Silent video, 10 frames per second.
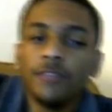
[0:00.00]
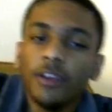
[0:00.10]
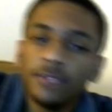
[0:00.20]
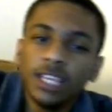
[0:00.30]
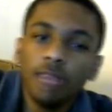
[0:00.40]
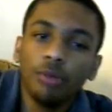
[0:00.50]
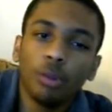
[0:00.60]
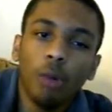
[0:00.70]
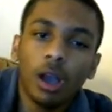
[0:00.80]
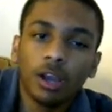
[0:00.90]
15 where
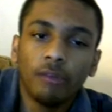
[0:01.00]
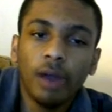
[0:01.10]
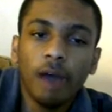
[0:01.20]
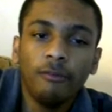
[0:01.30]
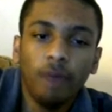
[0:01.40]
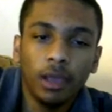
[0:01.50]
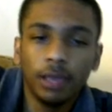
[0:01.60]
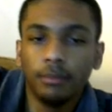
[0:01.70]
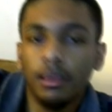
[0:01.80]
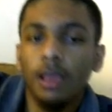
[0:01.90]
you're walking around
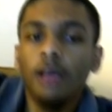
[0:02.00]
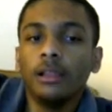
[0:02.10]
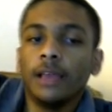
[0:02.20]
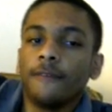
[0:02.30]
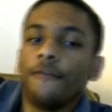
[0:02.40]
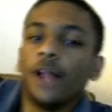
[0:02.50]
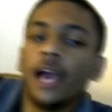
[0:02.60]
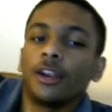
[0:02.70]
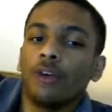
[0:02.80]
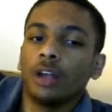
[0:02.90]
fucking like
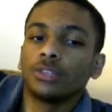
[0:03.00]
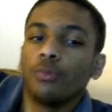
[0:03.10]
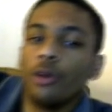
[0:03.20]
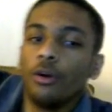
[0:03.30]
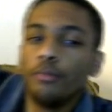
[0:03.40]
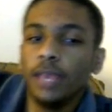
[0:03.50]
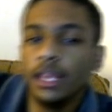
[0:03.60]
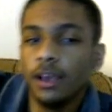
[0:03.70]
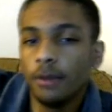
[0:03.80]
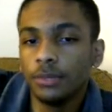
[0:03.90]
flying across the world,
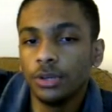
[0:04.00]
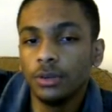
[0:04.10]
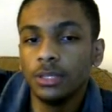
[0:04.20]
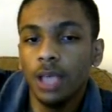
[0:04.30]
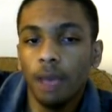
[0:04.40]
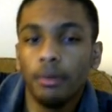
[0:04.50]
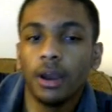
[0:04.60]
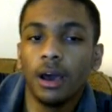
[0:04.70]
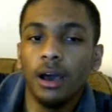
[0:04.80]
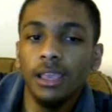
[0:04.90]
beating up dudes.
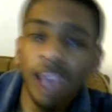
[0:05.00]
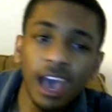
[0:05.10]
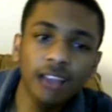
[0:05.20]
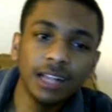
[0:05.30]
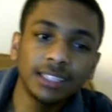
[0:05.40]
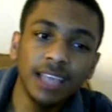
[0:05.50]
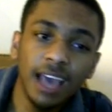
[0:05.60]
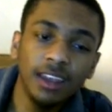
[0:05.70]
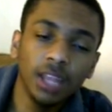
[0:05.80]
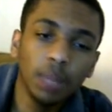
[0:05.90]
But yeah, that's the
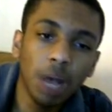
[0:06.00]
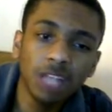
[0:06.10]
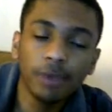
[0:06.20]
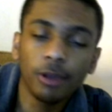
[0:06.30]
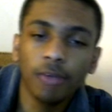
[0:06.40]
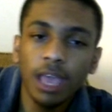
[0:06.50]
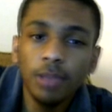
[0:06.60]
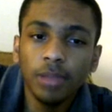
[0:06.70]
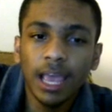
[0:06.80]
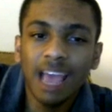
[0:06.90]
end of the boss battle
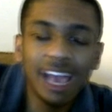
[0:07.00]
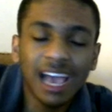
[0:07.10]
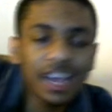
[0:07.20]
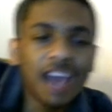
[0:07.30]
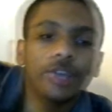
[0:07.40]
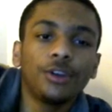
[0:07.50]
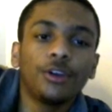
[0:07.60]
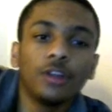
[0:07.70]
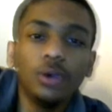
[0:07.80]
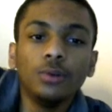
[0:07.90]
gameplay, and that kind of
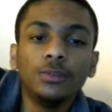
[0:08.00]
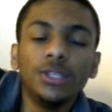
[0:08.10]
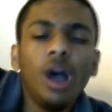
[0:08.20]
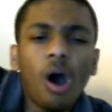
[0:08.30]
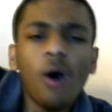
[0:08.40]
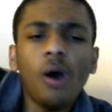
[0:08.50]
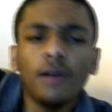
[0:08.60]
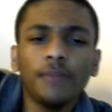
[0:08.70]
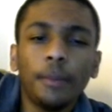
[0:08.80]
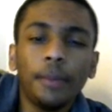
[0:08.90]
concludes
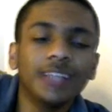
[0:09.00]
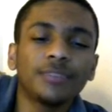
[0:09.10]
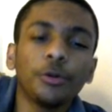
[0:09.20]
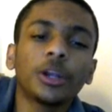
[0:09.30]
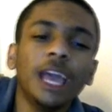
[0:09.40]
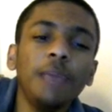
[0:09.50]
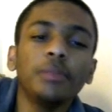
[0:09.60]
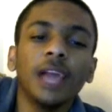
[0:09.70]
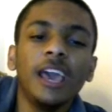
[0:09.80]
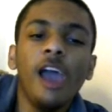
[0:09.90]
all of the PS4
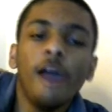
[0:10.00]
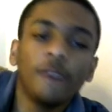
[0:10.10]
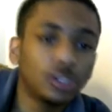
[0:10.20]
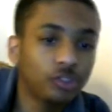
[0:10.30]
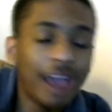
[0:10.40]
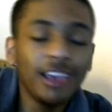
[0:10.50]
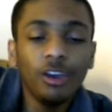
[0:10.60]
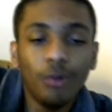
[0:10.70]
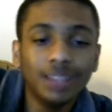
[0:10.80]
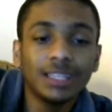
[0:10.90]
gameplay for
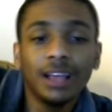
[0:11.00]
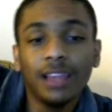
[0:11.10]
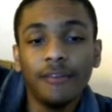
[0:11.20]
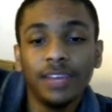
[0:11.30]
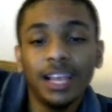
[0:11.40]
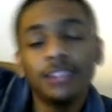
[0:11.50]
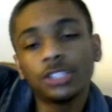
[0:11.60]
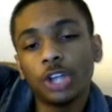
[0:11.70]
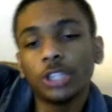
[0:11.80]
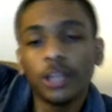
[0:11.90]
Dragon Quest XI
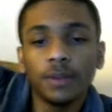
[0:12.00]
In Search of